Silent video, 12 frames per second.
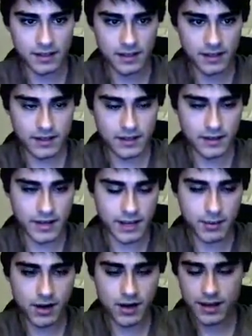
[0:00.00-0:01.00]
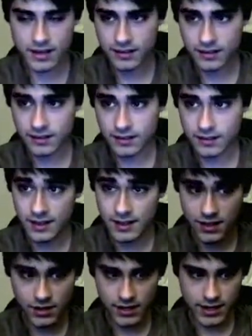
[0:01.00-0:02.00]
Okay, pause.
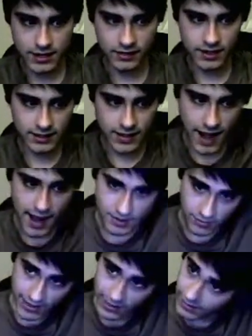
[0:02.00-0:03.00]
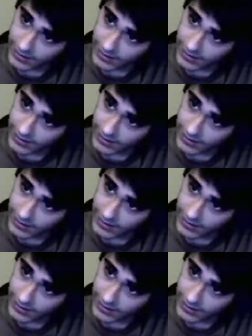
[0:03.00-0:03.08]
Okay, select that. Wait like